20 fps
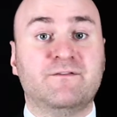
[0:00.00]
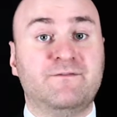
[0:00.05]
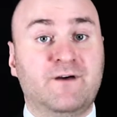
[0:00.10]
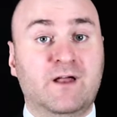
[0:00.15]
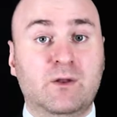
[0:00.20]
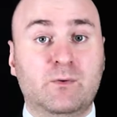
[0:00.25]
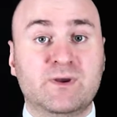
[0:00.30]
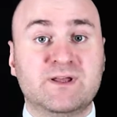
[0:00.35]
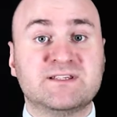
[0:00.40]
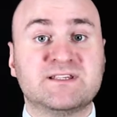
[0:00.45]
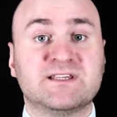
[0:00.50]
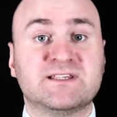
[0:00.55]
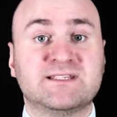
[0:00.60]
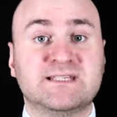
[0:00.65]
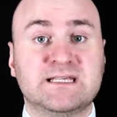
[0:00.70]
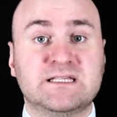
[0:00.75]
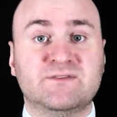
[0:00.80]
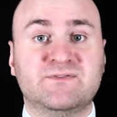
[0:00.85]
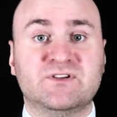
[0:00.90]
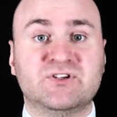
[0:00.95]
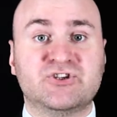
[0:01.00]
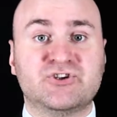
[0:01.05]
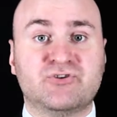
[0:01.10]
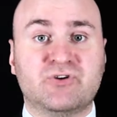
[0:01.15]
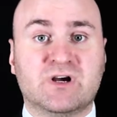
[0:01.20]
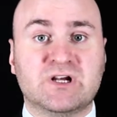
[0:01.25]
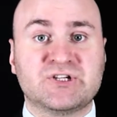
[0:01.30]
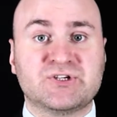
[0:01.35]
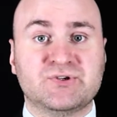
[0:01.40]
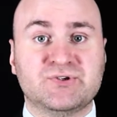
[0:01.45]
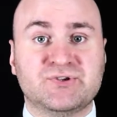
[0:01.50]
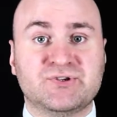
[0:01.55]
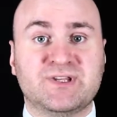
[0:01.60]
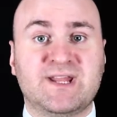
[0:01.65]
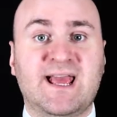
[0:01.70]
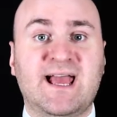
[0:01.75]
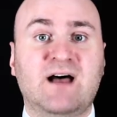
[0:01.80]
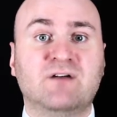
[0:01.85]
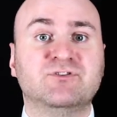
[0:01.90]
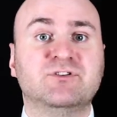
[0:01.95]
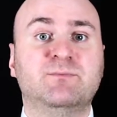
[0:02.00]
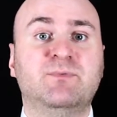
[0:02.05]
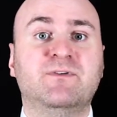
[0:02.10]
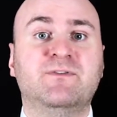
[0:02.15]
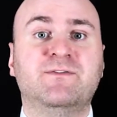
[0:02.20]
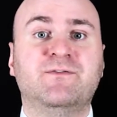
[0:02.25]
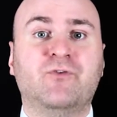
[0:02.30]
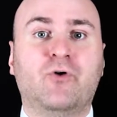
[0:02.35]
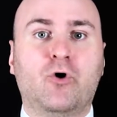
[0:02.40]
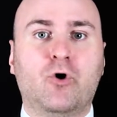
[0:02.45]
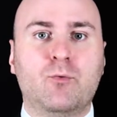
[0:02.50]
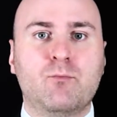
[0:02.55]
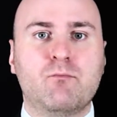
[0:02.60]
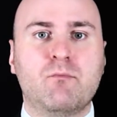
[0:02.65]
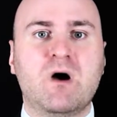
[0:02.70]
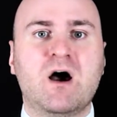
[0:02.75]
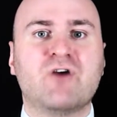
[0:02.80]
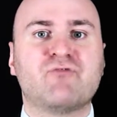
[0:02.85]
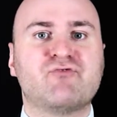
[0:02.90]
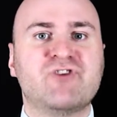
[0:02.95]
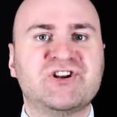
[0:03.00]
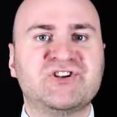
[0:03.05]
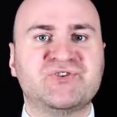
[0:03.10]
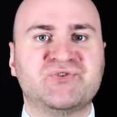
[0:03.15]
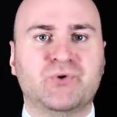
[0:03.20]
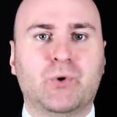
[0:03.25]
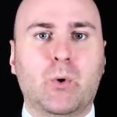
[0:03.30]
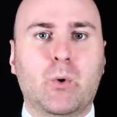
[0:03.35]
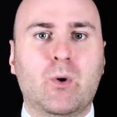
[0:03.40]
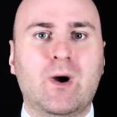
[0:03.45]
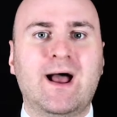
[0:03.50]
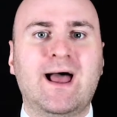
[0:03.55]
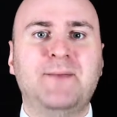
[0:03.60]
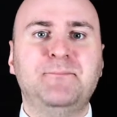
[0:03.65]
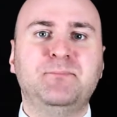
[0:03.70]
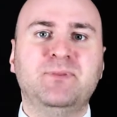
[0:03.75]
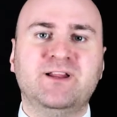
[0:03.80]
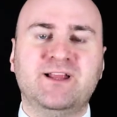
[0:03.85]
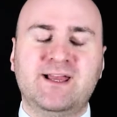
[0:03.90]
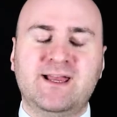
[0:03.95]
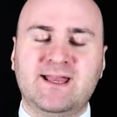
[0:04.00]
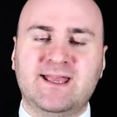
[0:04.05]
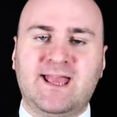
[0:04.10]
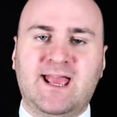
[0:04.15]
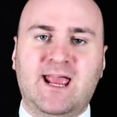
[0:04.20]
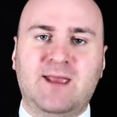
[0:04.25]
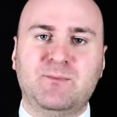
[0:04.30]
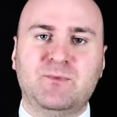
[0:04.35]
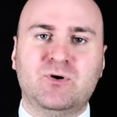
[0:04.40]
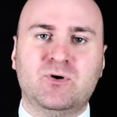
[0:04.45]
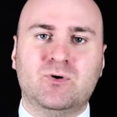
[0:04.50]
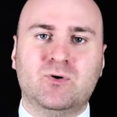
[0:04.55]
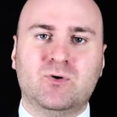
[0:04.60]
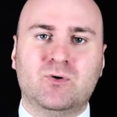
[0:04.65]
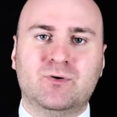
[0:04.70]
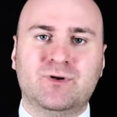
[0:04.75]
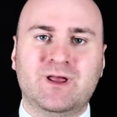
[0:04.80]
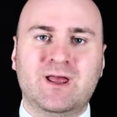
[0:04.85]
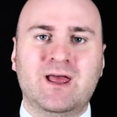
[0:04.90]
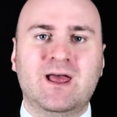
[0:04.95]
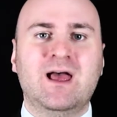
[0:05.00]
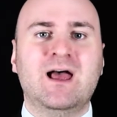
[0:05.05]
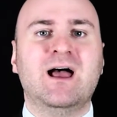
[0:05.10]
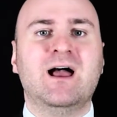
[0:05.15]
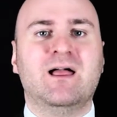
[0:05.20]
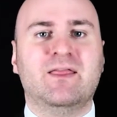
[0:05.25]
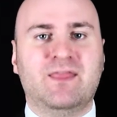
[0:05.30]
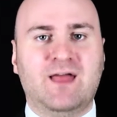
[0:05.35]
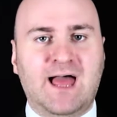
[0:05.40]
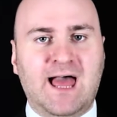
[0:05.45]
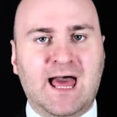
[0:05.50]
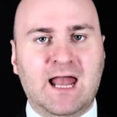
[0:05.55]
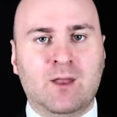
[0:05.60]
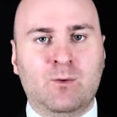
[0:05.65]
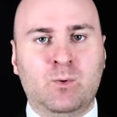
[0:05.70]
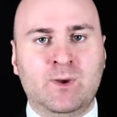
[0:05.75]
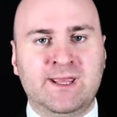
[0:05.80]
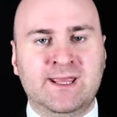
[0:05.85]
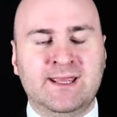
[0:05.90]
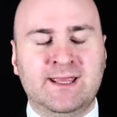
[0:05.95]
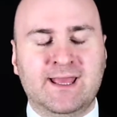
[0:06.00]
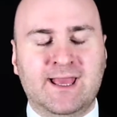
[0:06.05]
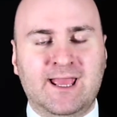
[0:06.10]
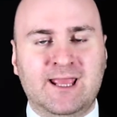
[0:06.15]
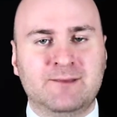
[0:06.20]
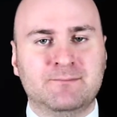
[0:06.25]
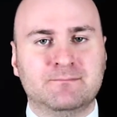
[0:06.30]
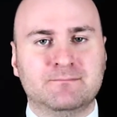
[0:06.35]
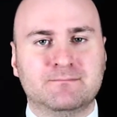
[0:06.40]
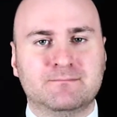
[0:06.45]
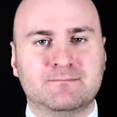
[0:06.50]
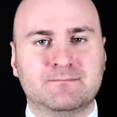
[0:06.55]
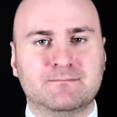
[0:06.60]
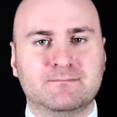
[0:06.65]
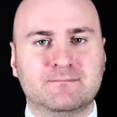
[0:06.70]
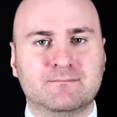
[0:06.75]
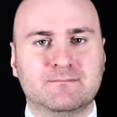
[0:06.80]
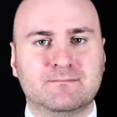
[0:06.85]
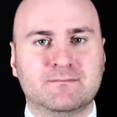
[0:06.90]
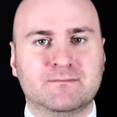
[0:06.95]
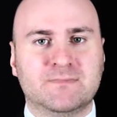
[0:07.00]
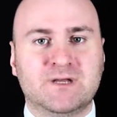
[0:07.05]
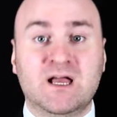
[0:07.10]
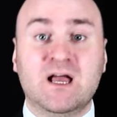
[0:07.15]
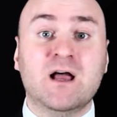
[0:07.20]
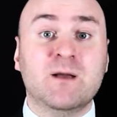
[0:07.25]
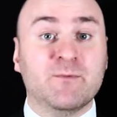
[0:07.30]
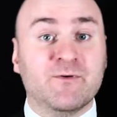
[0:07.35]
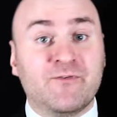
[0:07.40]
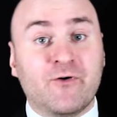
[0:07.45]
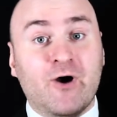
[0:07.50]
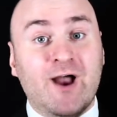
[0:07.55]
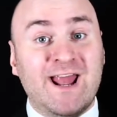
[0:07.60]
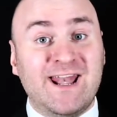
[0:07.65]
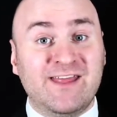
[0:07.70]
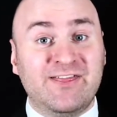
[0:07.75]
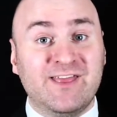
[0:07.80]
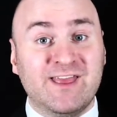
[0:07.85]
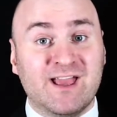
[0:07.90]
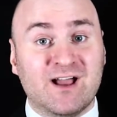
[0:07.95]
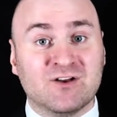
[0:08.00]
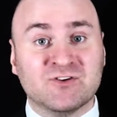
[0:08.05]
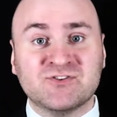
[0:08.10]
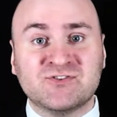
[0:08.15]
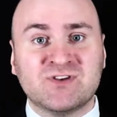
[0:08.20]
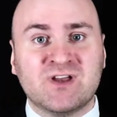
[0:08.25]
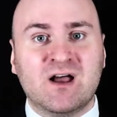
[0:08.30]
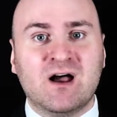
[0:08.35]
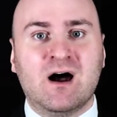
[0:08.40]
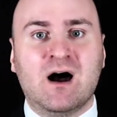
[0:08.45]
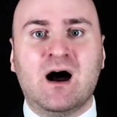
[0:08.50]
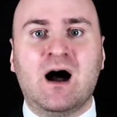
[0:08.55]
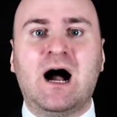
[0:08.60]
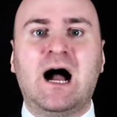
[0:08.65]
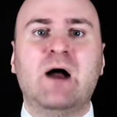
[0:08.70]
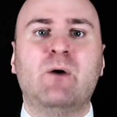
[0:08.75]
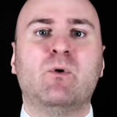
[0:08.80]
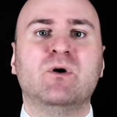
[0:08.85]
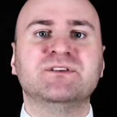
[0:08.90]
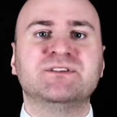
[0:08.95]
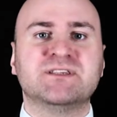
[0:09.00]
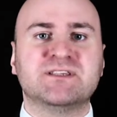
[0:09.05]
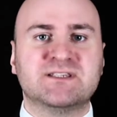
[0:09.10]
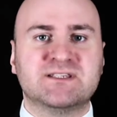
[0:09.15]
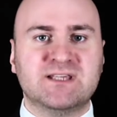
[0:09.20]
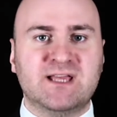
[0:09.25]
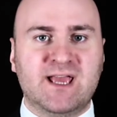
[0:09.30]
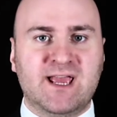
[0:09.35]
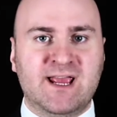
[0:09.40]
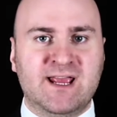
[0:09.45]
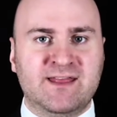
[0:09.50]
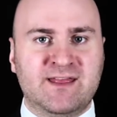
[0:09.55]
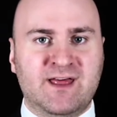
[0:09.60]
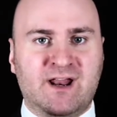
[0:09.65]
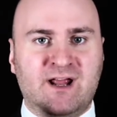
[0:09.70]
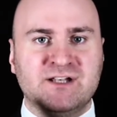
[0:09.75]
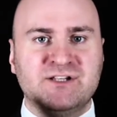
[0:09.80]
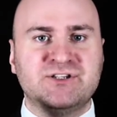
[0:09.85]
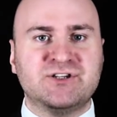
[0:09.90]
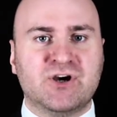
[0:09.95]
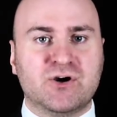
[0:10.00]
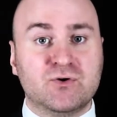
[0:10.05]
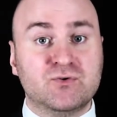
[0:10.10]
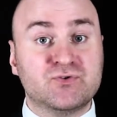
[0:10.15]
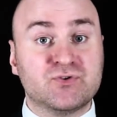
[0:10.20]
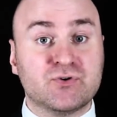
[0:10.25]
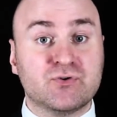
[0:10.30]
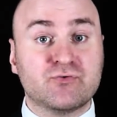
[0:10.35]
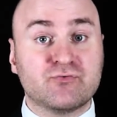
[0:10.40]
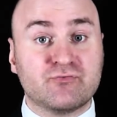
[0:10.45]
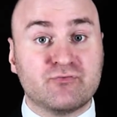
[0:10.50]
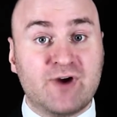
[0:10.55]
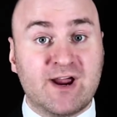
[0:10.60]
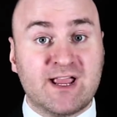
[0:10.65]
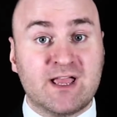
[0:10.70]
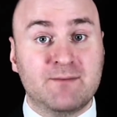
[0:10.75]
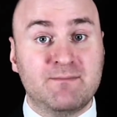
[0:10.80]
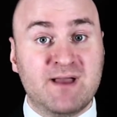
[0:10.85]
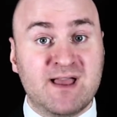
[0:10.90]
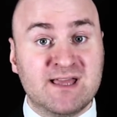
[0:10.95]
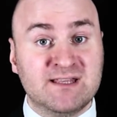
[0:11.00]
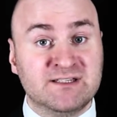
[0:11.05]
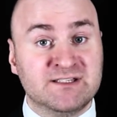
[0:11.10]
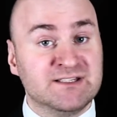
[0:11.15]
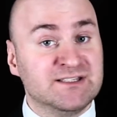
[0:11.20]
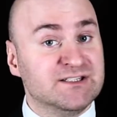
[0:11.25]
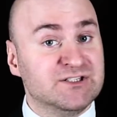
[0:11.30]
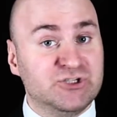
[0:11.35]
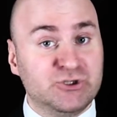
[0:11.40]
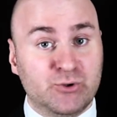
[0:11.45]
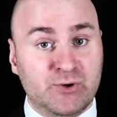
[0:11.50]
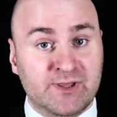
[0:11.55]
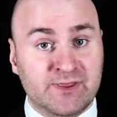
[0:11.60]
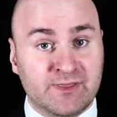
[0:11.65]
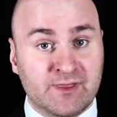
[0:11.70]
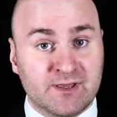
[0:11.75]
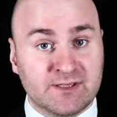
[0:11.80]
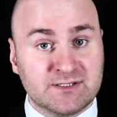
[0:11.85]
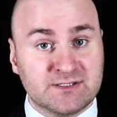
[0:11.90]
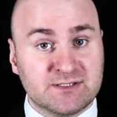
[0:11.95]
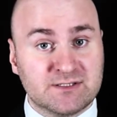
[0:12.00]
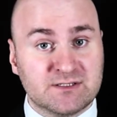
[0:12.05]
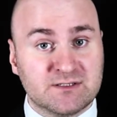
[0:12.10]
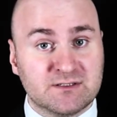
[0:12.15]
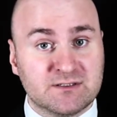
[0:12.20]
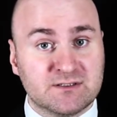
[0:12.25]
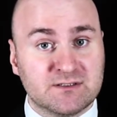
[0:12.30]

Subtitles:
following is a set of instructions on how to perform a ritual and play a game called the Halloween game. Before anything else, I want to say that I don't recommend doing this.